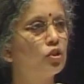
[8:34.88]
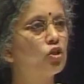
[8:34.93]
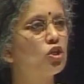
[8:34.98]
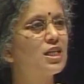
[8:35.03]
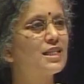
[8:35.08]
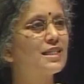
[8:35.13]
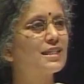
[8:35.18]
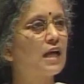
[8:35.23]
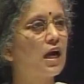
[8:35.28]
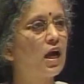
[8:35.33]
You
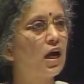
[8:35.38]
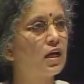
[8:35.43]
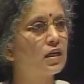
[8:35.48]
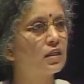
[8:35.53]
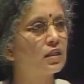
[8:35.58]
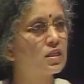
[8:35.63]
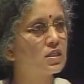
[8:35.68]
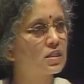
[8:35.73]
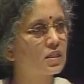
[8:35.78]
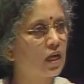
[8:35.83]

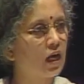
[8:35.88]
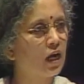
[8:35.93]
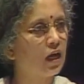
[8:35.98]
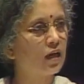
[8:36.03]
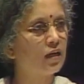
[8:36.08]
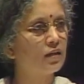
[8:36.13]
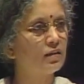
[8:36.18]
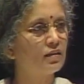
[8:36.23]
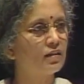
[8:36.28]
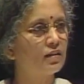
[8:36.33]
discard this
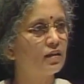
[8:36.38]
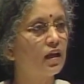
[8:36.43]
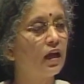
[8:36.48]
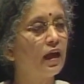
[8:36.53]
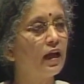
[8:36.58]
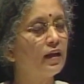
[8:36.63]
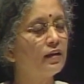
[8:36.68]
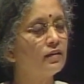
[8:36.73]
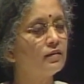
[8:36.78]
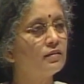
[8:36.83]
car
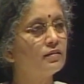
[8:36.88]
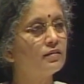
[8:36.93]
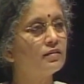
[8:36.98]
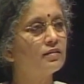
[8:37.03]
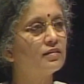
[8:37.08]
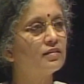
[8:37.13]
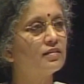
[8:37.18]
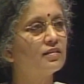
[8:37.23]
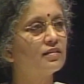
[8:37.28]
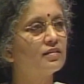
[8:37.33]
and
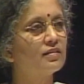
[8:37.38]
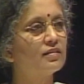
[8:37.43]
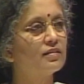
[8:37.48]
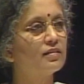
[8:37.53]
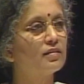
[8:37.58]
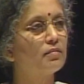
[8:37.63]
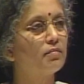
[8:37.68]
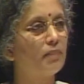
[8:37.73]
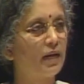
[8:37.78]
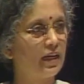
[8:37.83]

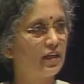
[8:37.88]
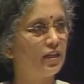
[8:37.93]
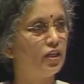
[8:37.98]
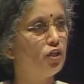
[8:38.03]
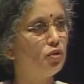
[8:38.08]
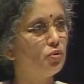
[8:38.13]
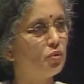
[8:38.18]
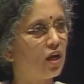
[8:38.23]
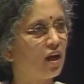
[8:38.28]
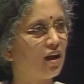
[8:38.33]
buy a
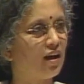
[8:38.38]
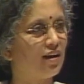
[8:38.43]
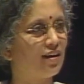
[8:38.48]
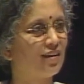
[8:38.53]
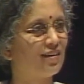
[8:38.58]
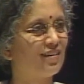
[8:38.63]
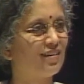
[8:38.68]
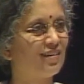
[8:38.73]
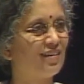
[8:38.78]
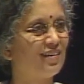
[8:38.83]
new car.
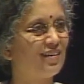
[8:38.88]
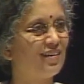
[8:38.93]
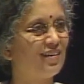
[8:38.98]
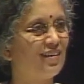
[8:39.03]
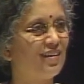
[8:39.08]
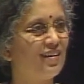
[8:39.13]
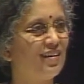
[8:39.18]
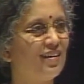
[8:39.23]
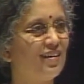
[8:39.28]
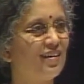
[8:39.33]

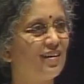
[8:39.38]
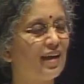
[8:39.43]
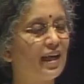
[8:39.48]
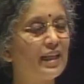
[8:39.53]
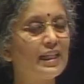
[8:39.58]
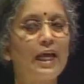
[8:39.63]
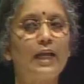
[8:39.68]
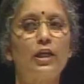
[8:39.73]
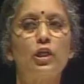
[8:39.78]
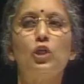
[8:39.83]

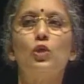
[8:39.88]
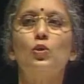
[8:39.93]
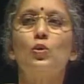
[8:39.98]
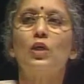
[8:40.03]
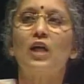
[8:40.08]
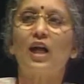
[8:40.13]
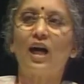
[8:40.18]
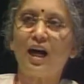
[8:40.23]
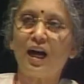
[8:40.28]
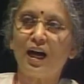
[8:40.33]
And that
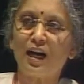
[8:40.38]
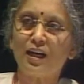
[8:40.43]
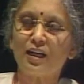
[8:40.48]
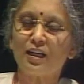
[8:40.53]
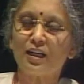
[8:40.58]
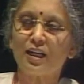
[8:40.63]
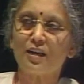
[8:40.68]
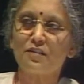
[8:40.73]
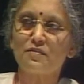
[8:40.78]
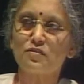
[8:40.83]
new
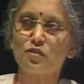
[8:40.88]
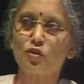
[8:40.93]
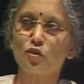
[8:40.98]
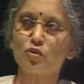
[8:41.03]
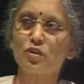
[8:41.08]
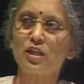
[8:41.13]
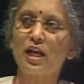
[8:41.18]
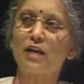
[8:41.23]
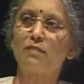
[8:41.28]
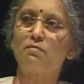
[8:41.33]
car gives
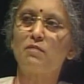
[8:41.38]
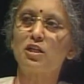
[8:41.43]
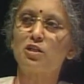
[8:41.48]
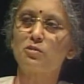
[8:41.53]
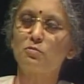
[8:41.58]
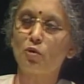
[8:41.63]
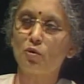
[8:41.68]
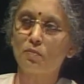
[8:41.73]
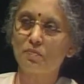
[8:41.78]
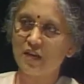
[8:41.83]
you that
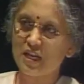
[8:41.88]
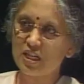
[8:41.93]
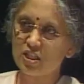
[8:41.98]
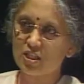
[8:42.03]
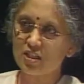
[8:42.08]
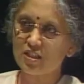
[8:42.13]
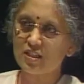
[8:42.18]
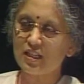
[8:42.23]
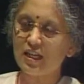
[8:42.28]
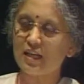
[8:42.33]
much more
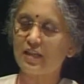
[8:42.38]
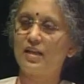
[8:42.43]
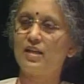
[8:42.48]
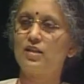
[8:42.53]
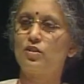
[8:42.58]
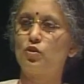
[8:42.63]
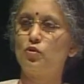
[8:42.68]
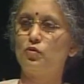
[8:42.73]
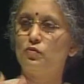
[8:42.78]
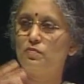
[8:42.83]
pleasure, that
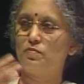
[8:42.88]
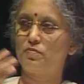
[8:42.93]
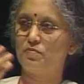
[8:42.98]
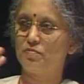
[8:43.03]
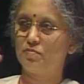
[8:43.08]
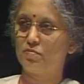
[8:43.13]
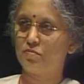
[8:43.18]
gets you